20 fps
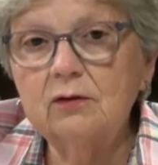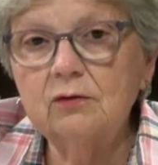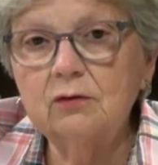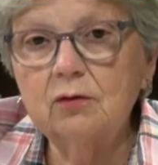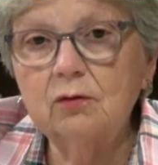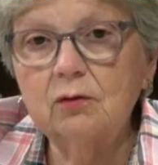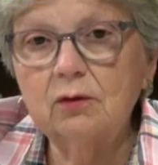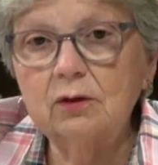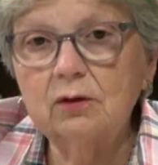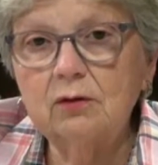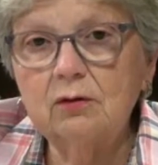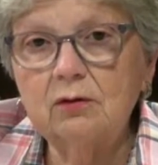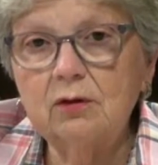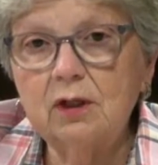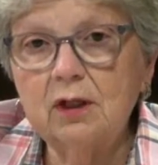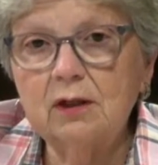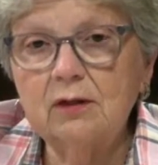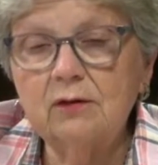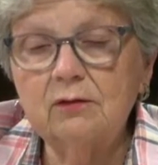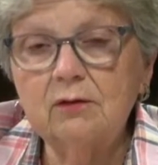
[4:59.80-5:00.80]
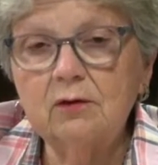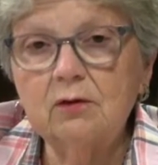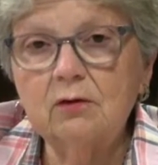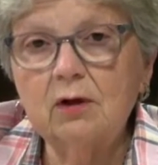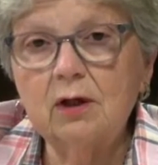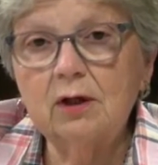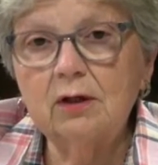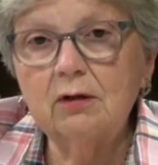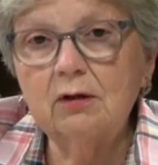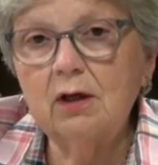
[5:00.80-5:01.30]
going to test and
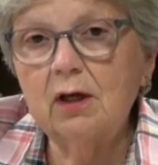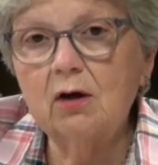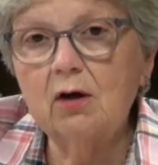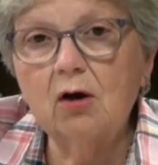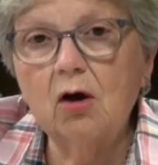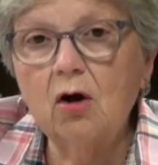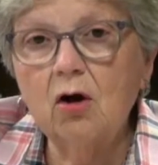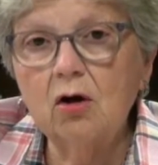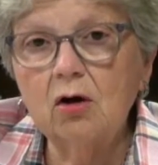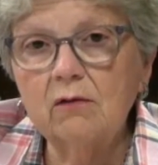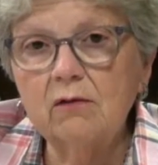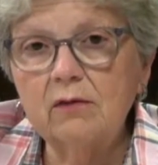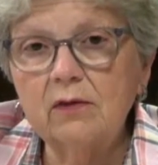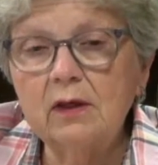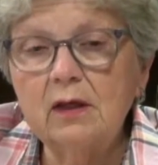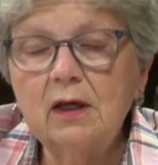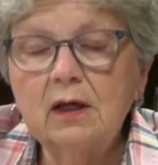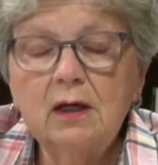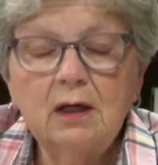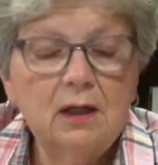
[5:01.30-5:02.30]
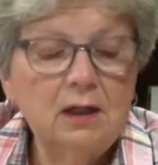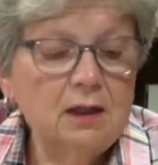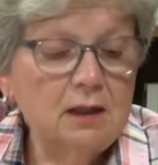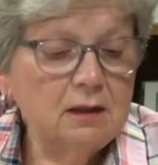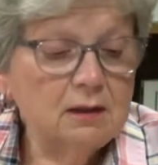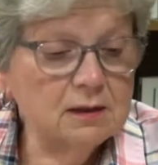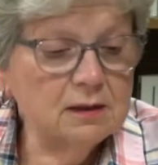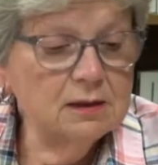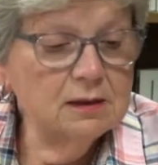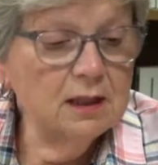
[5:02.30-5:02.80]
try to get all of the
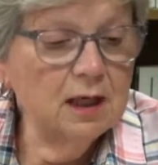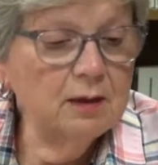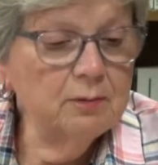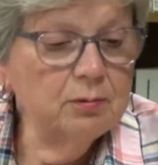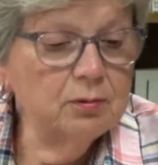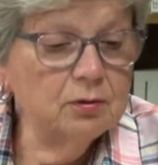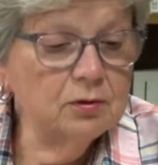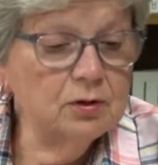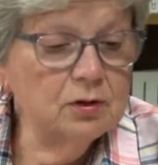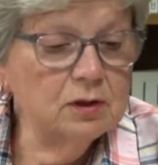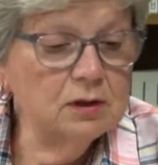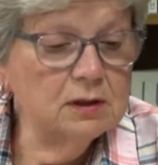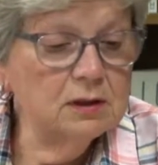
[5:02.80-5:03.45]
disciples to